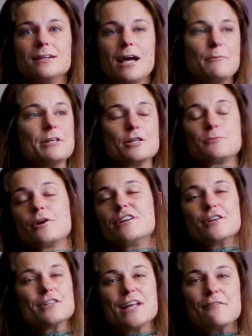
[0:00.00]
I mean, there's
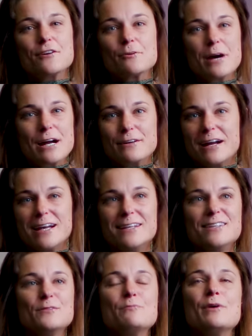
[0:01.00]
predators everywhere, right?